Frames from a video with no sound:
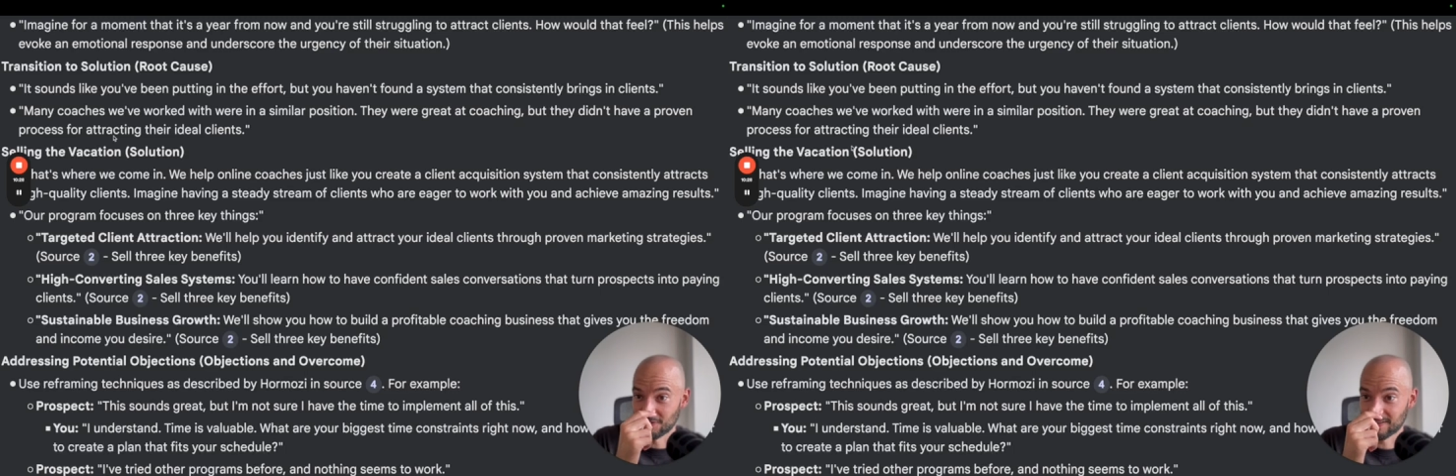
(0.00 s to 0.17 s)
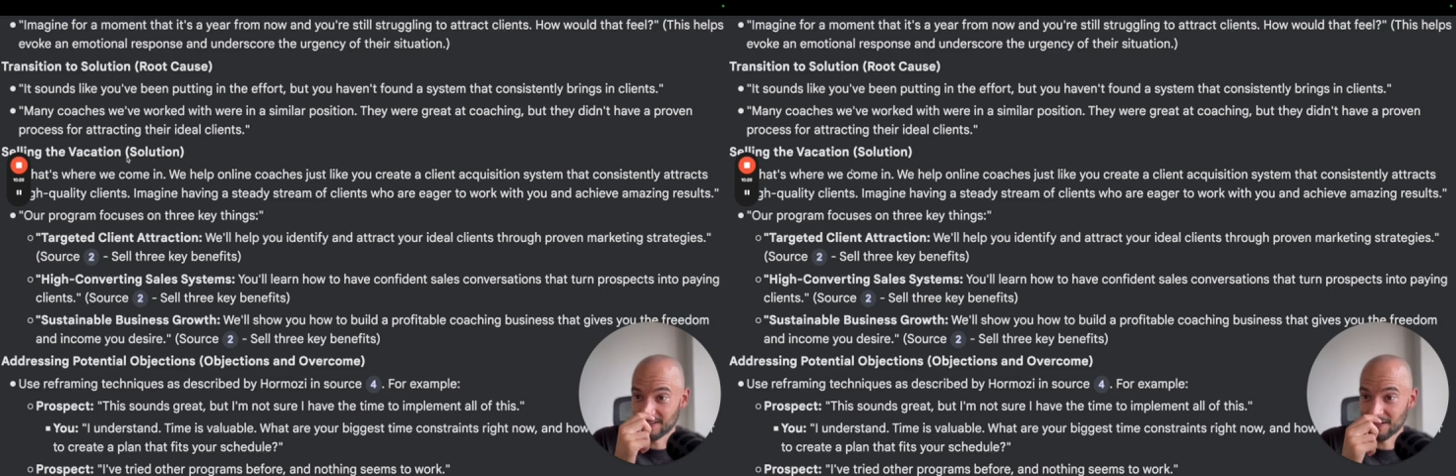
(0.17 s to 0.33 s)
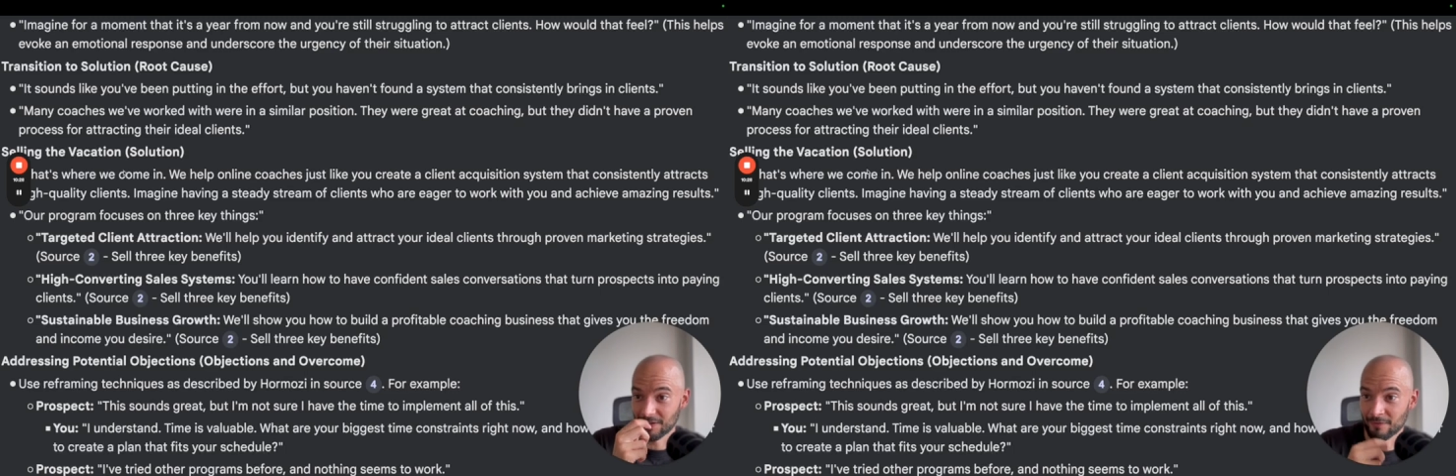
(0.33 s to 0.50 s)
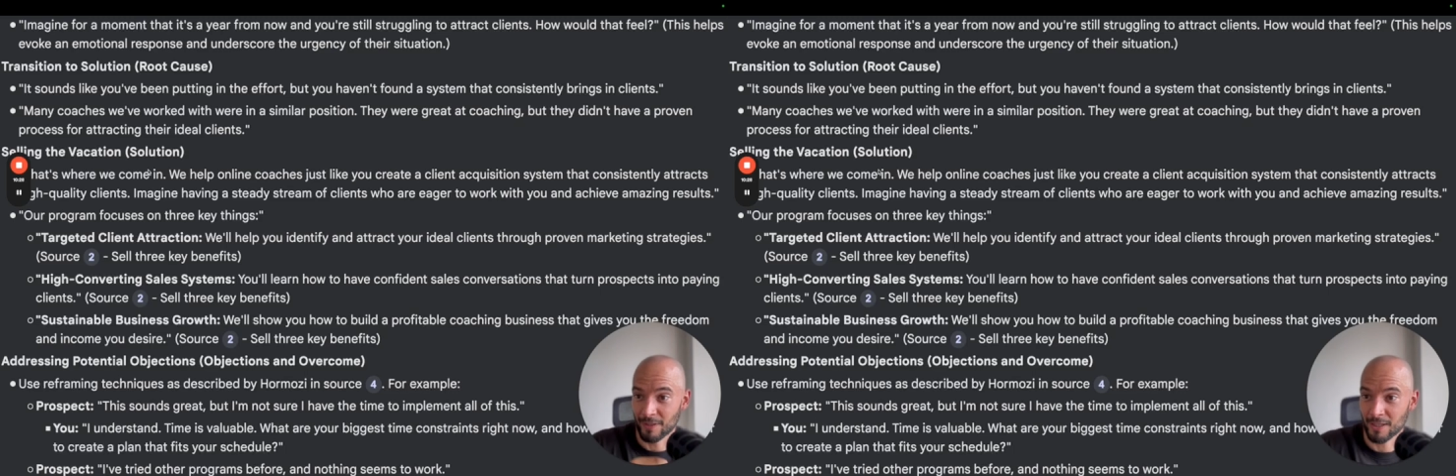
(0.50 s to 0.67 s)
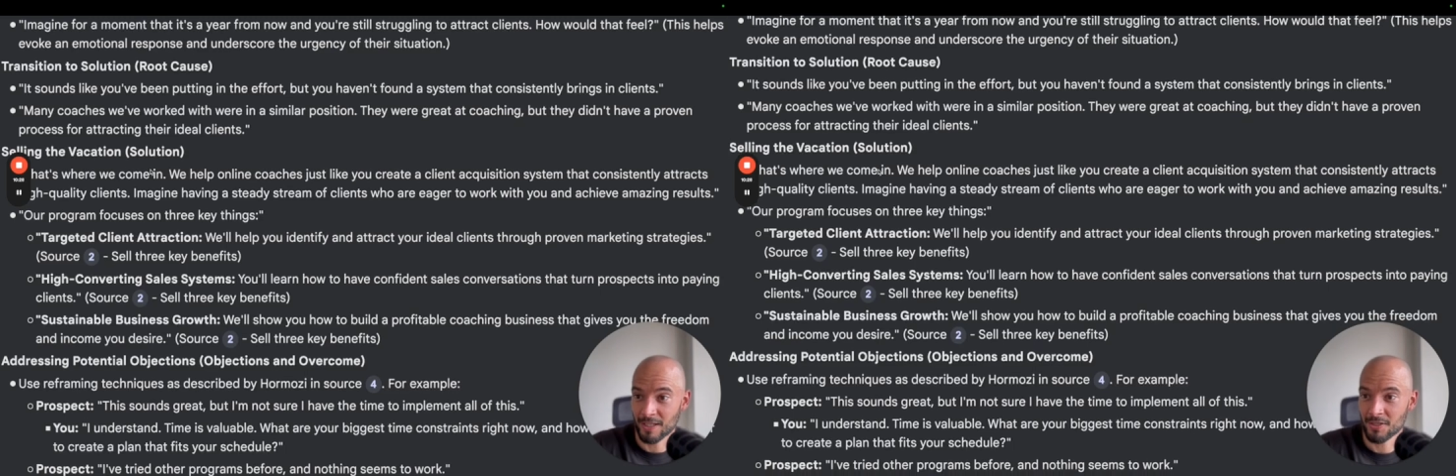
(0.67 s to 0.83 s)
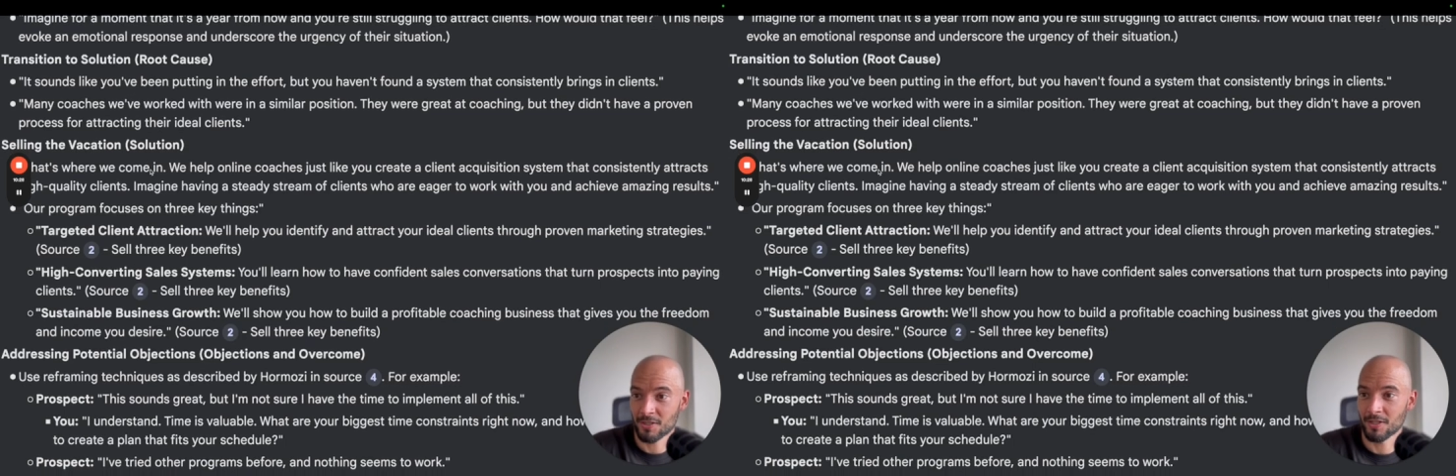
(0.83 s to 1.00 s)
sell the
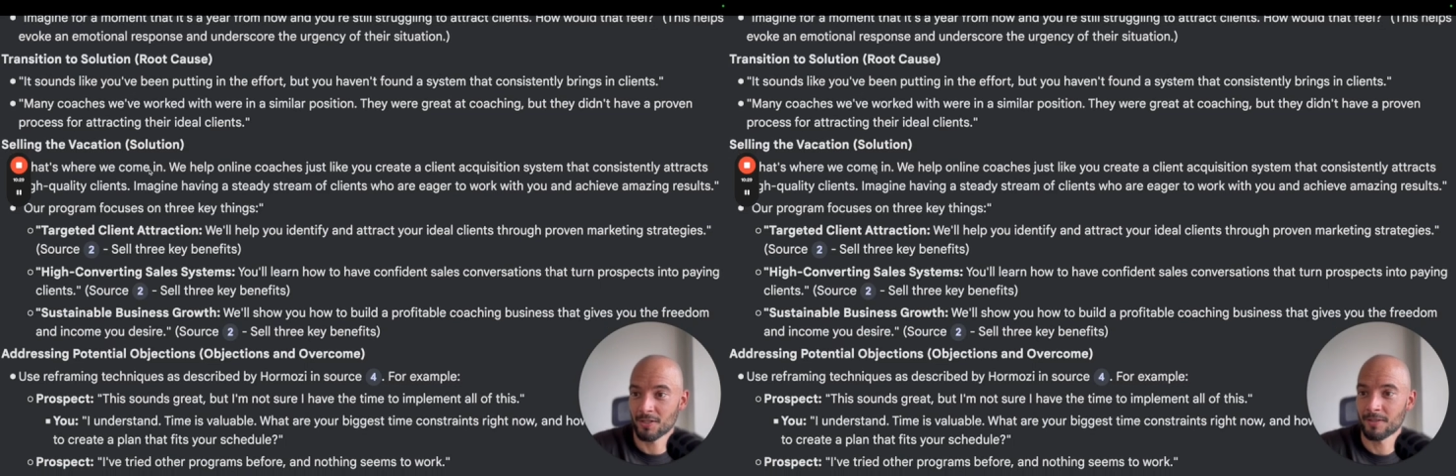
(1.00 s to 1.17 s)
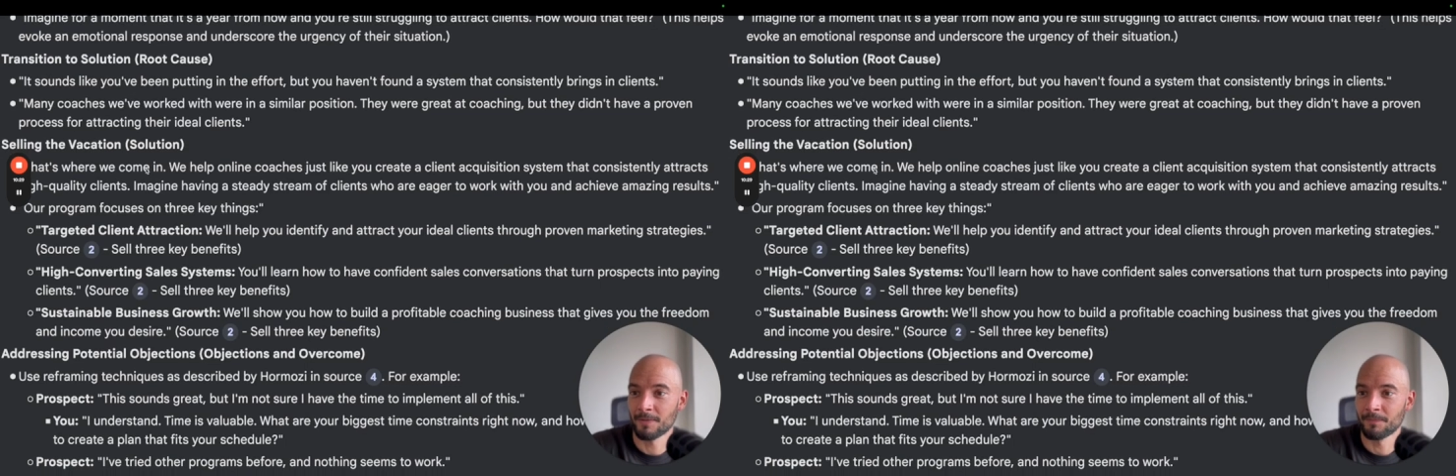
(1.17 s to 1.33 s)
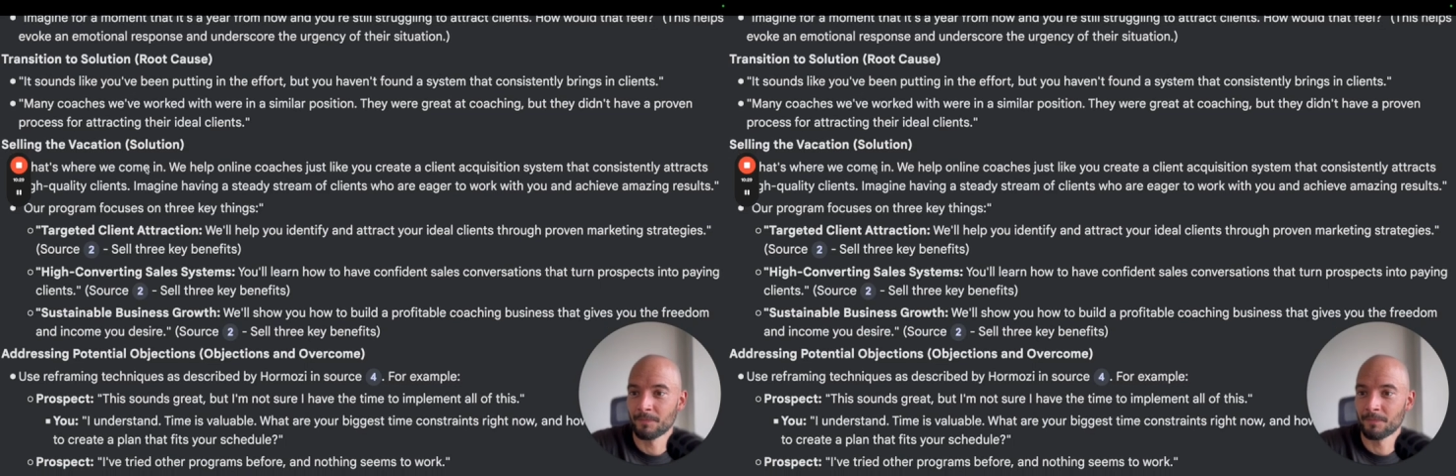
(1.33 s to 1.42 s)
vacation.